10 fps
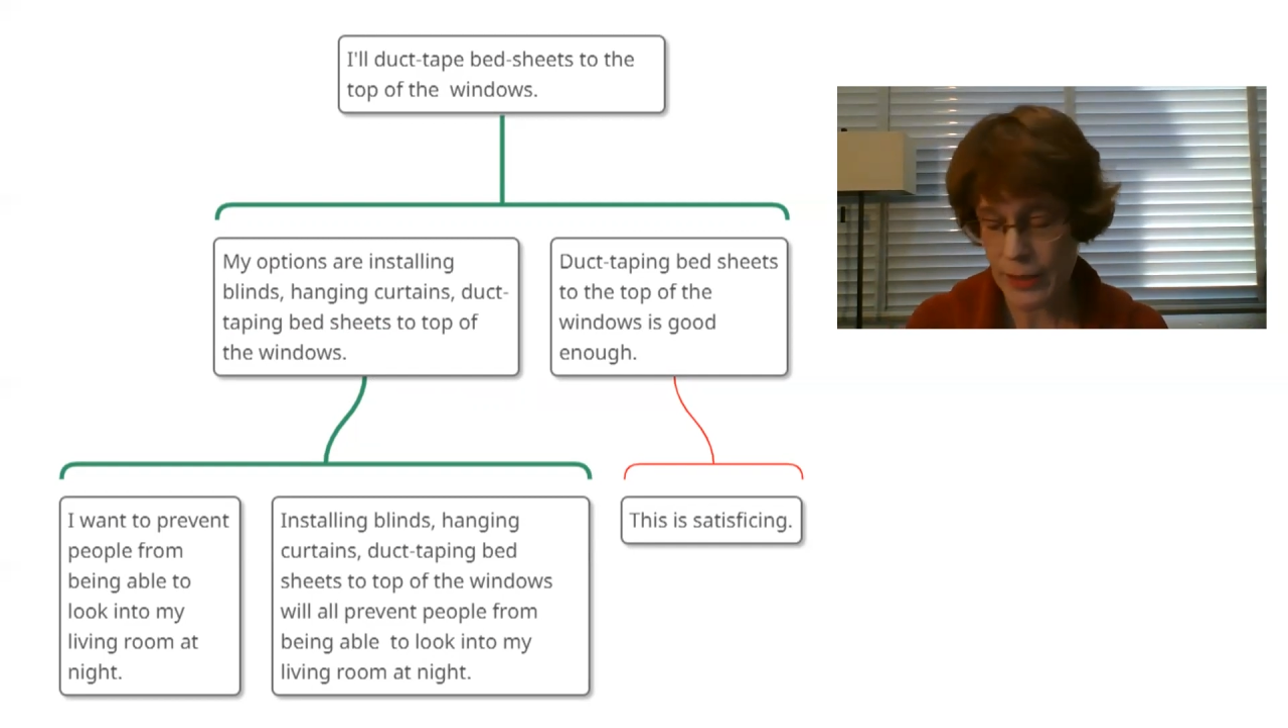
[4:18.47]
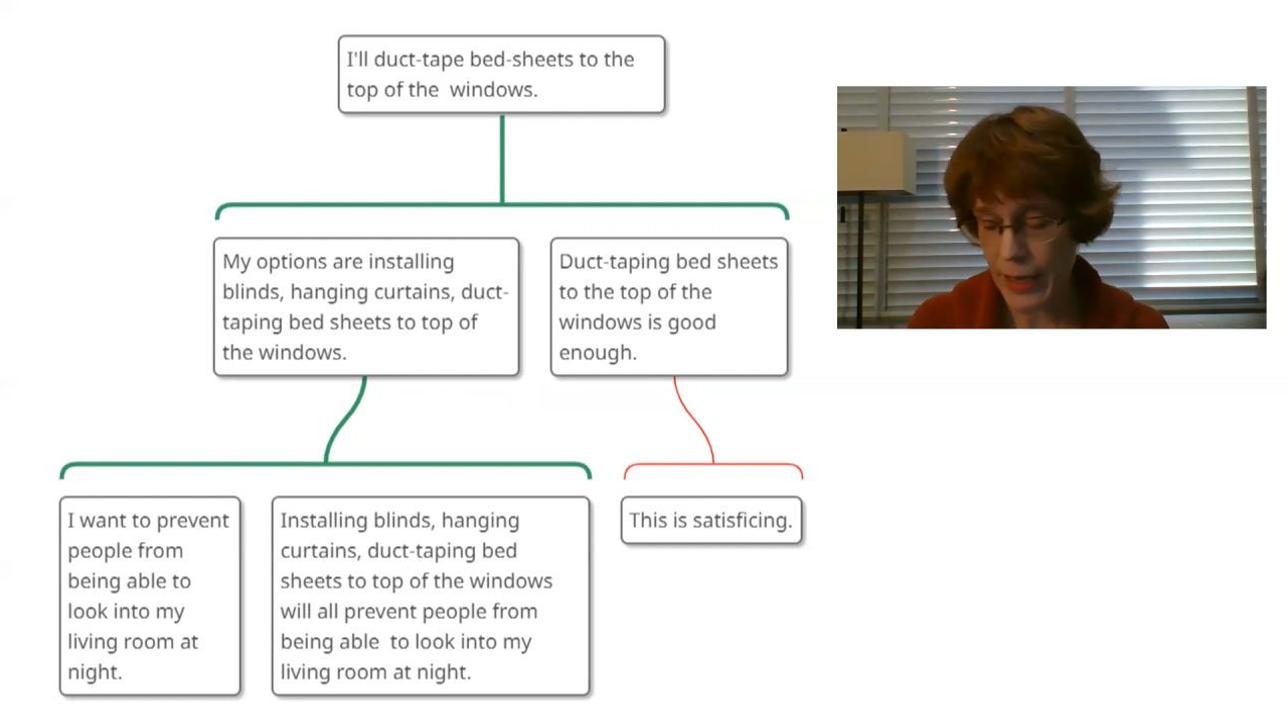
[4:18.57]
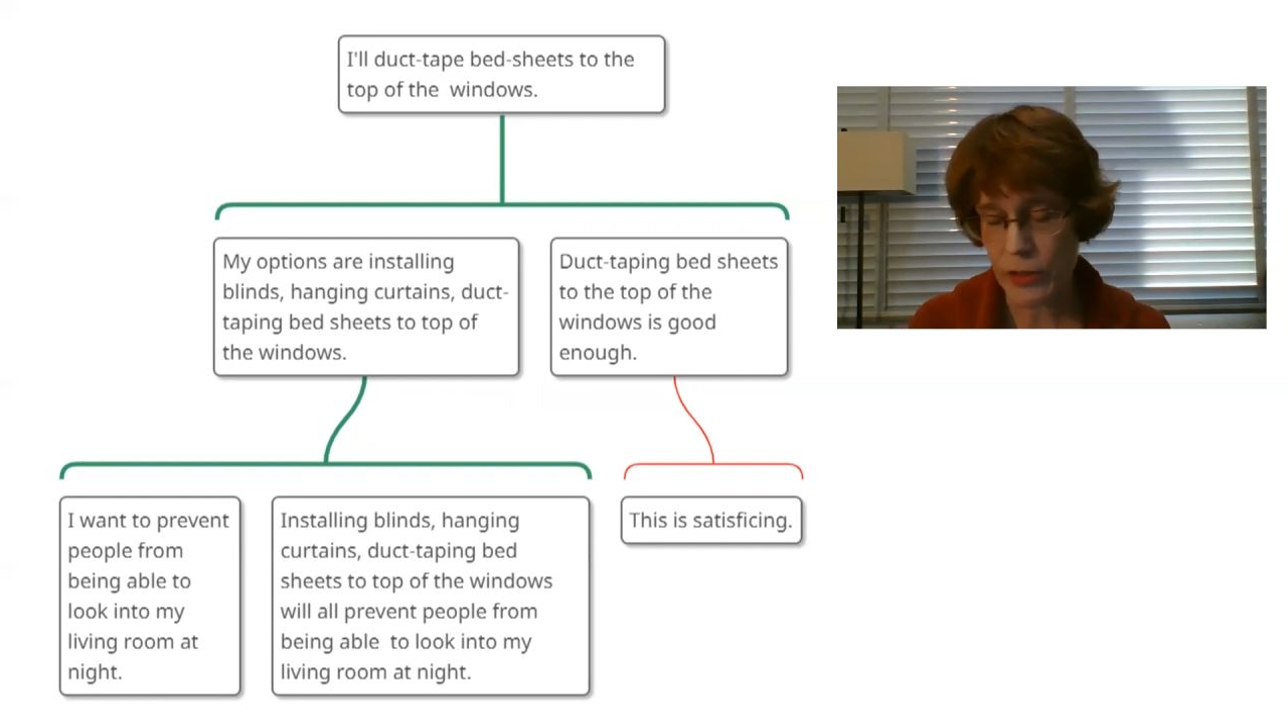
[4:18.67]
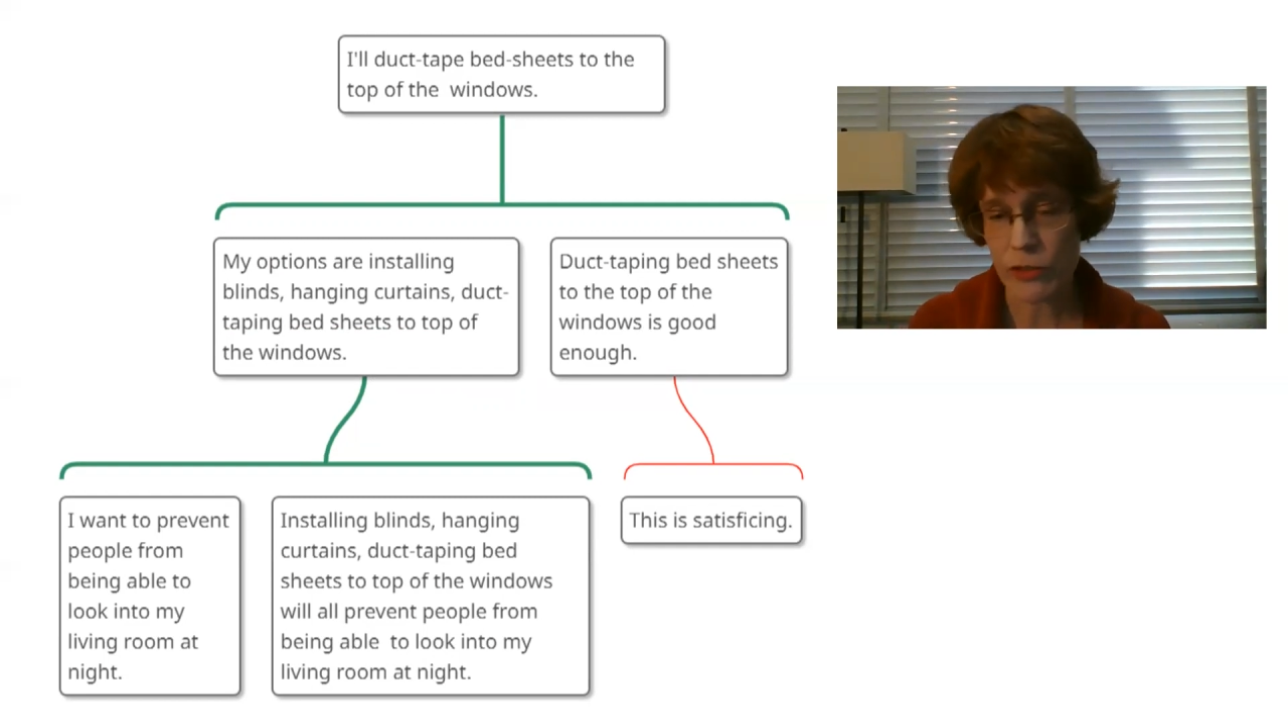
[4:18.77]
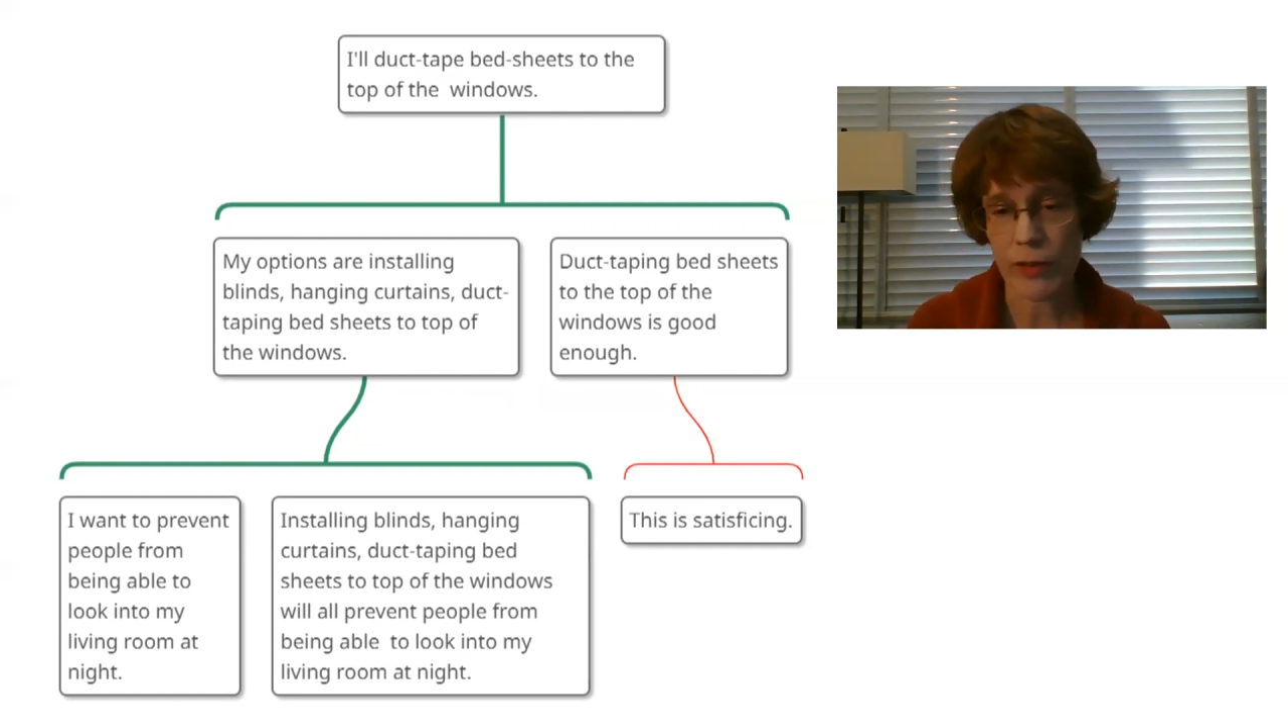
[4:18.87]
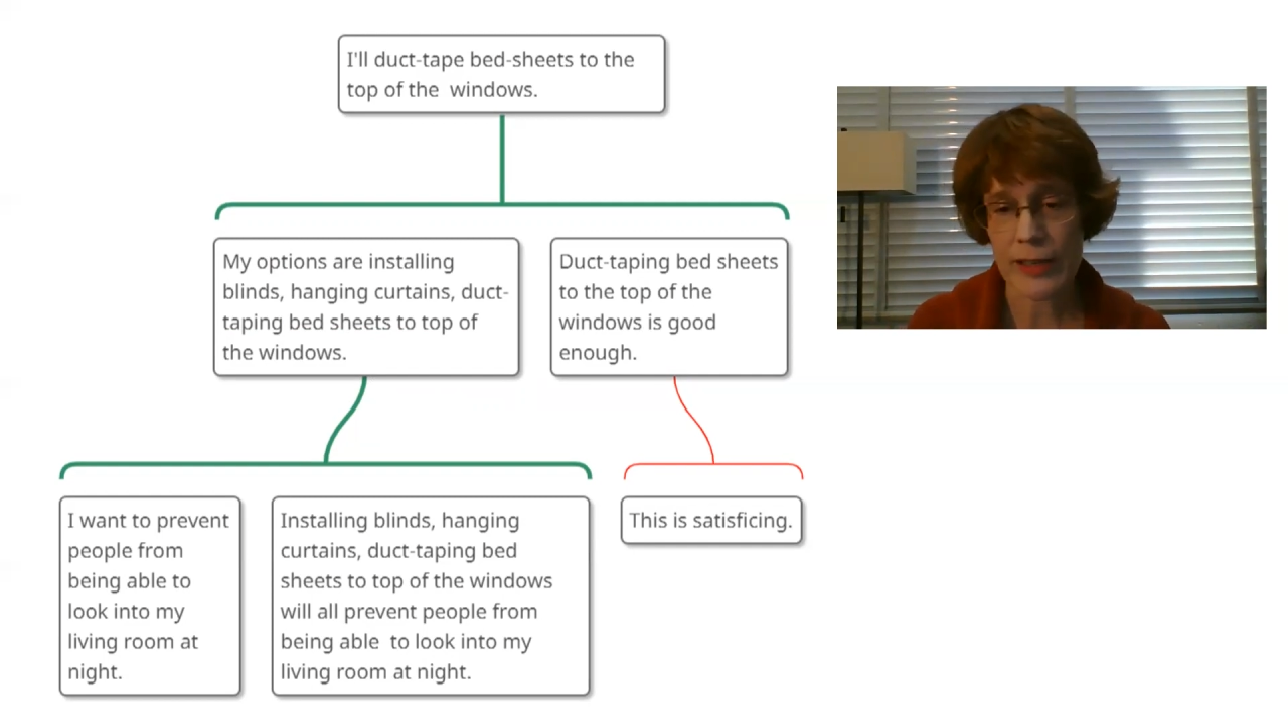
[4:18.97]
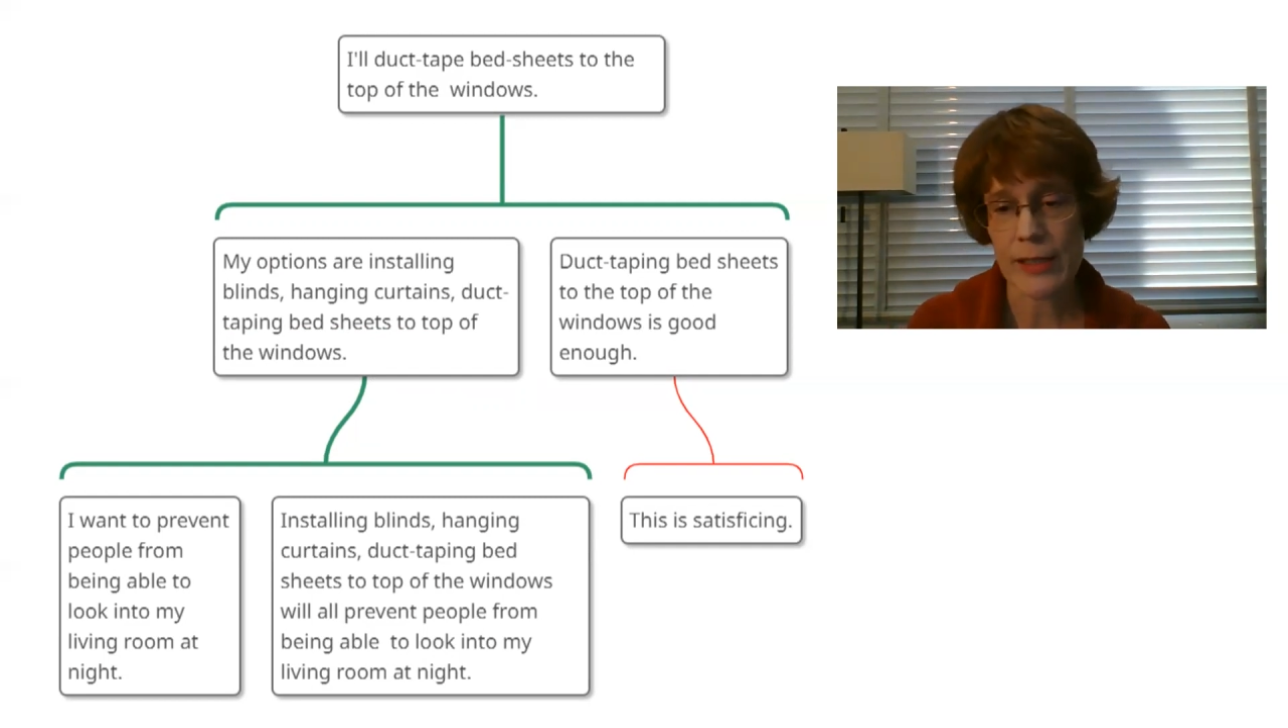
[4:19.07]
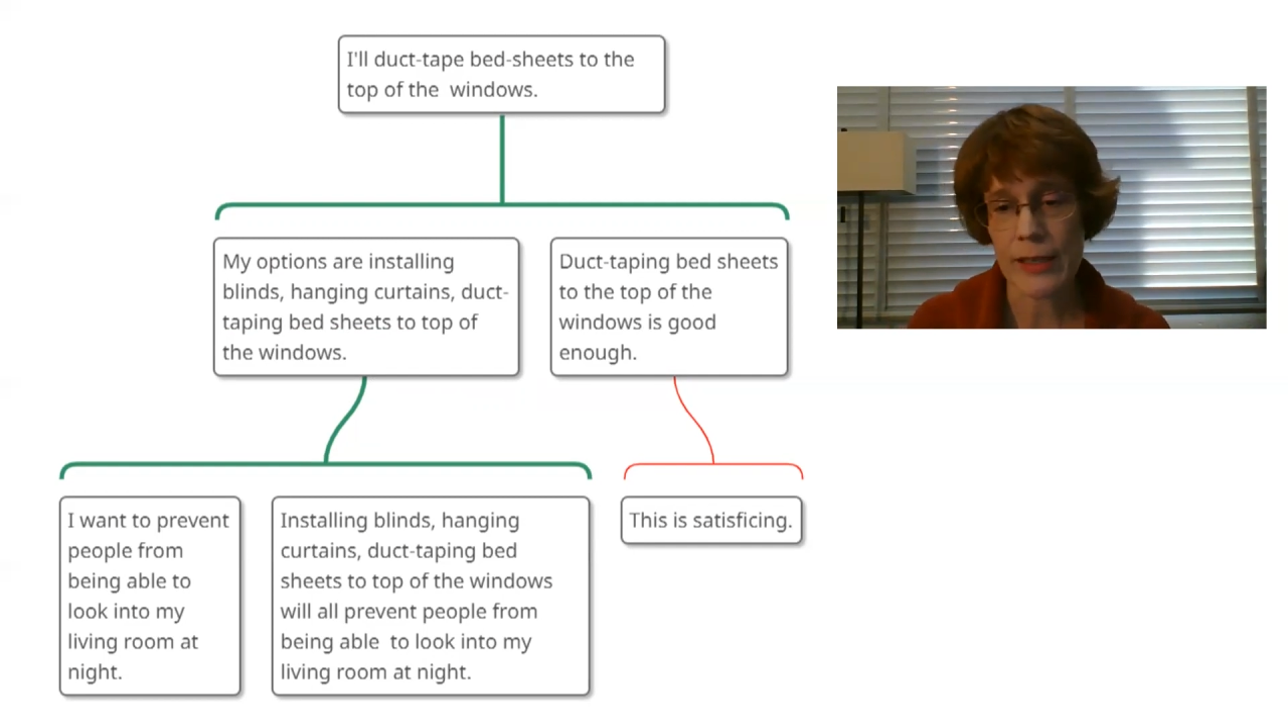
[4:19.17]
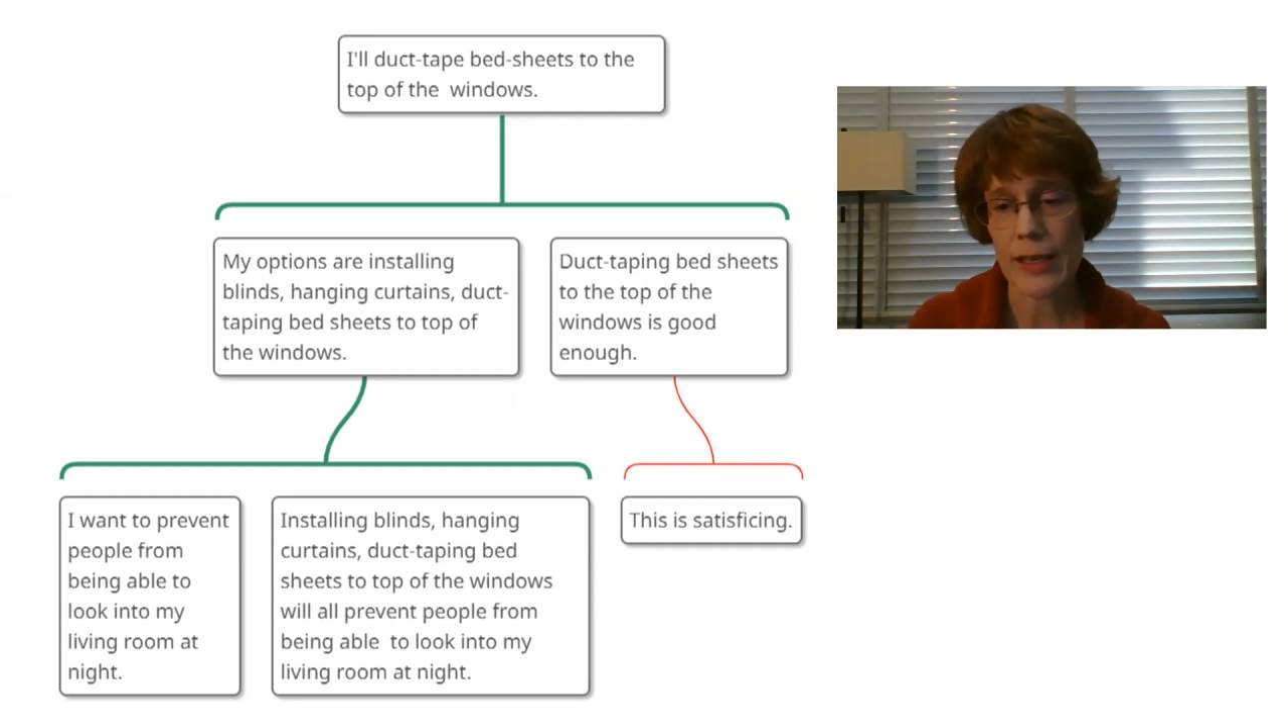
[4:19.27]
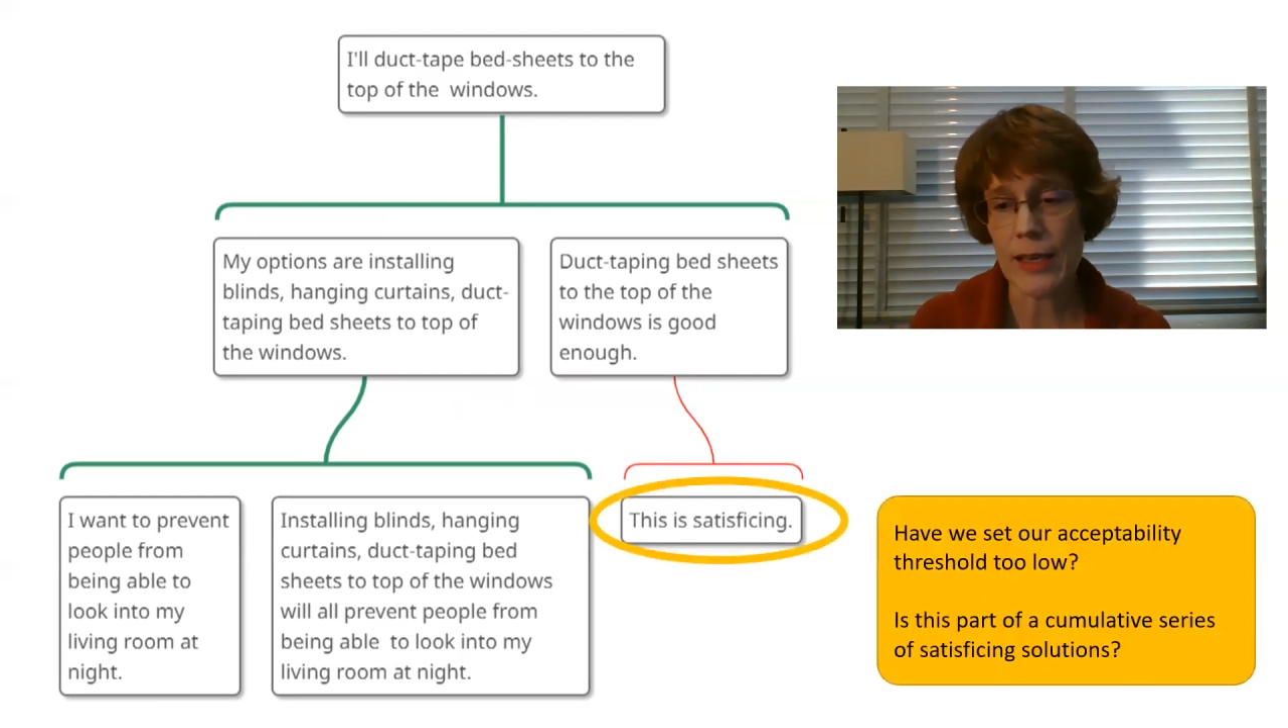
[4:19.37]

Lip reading: satisficing